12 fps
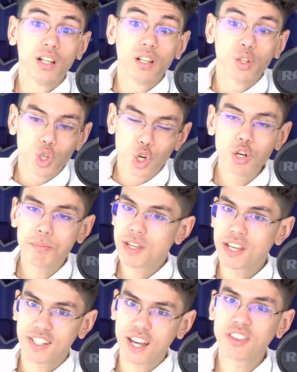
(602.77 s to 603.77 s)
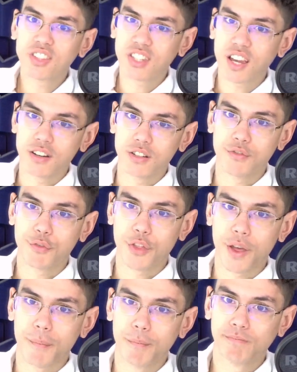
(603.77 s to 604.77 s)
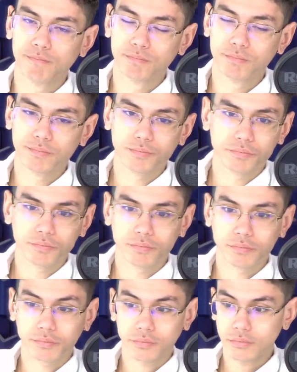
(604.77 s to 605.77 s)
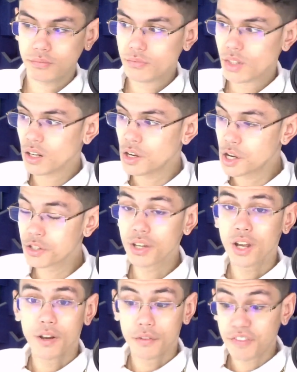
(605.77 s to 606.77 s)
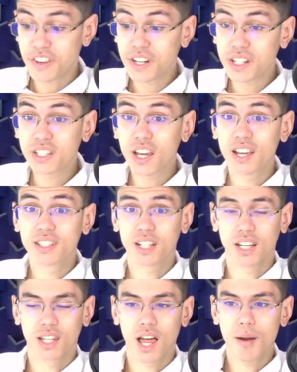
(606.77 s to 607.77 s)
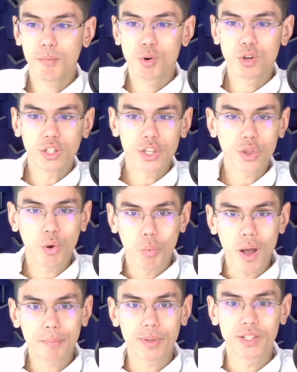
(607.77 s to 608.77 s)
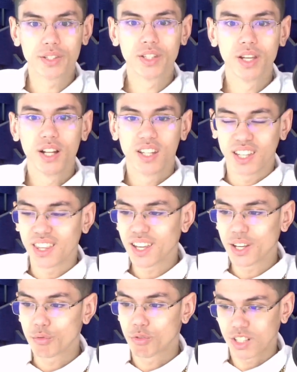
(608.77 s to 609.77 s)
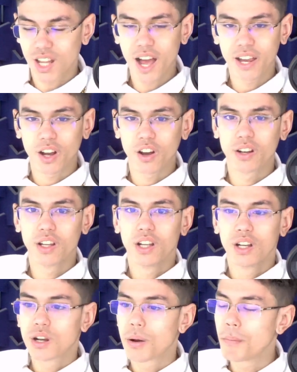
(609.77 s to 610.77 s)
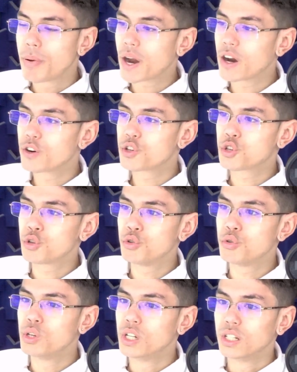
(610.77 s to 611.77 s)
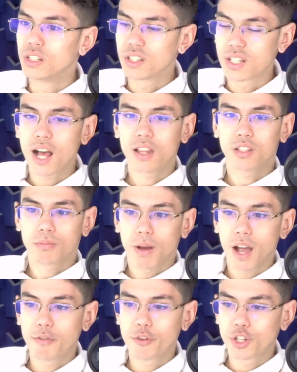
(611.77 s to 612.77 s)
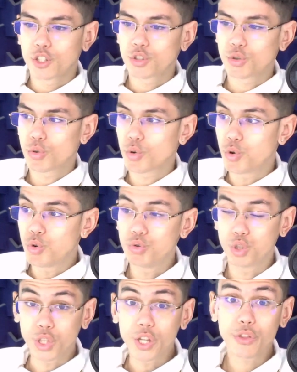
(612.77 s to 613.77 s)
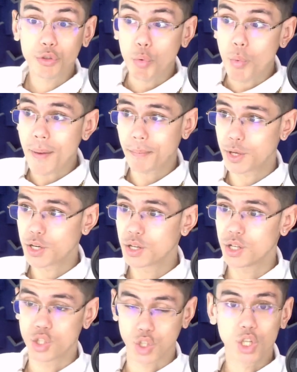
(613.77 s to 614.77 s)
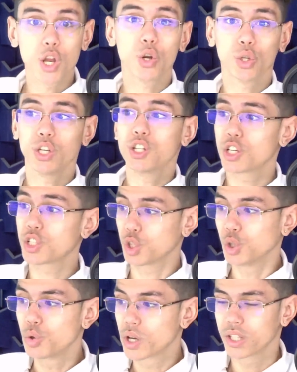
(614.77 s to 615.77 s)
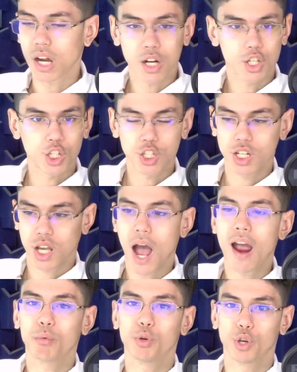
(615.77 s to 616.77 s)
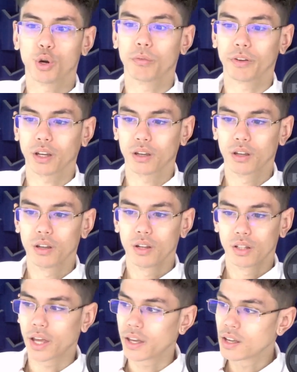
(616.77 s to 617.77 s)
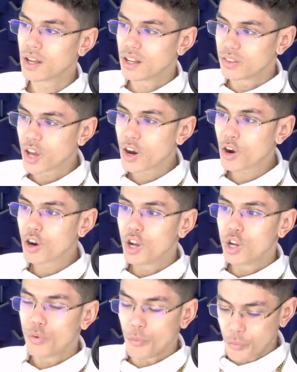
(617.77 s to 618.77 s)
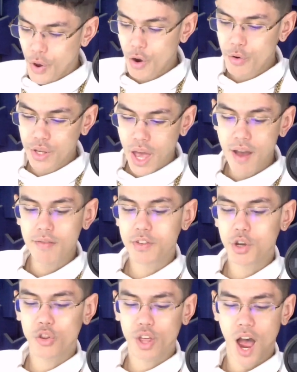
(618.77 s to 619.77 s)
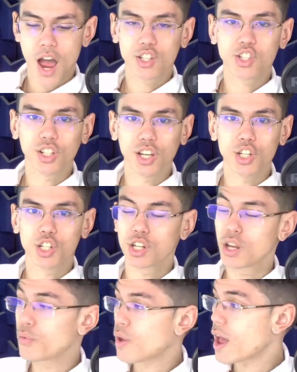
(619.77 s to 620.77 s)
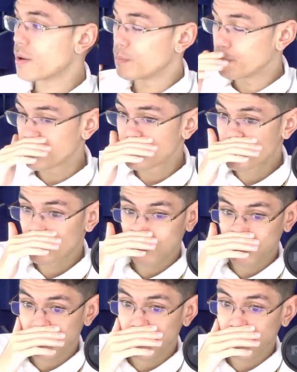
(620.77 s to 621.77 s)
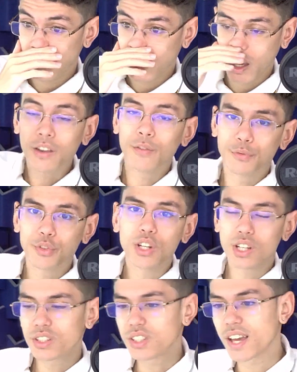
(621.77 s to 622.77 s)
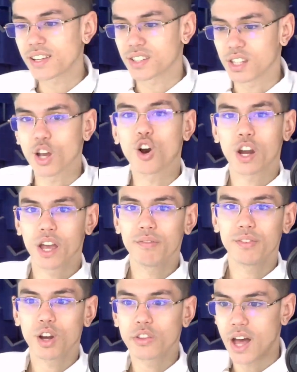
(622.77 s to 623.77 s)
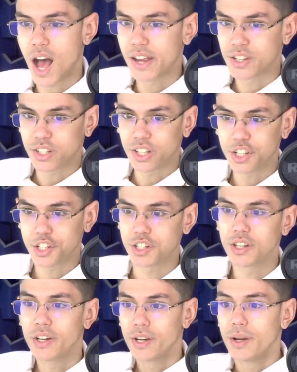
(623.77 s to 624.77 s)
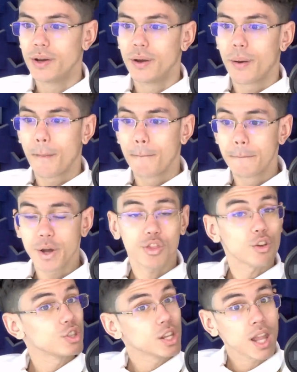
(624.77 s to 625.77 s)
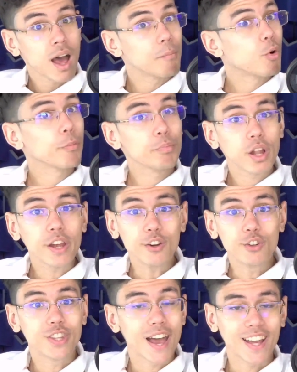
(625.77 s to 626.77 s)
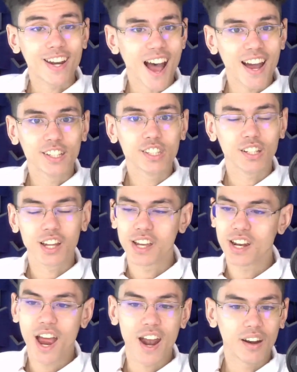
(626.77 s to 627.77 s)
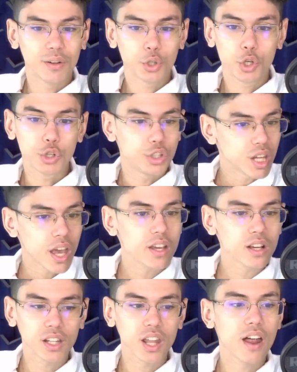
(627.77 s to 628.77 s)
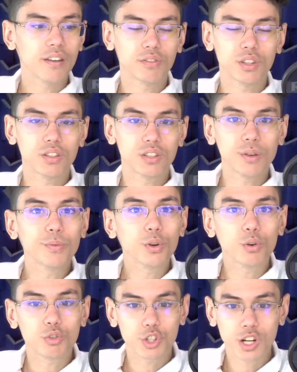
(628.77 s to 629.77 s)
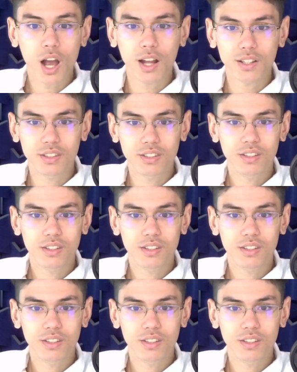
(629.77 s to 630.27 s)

could be a death sentence for them. Because Phoenix has a lot more lethal weapons that they can rely on compared to the Dallas Mavericks, whose lethal weapon is literally just Luka Doncic and Kyrie Irving. Like, they are very heavy on the isolation. If, and in Phoenix, yes, they are heavy on the isolation, but there's a lot more players that could isolate and could take a lot of these difficult shots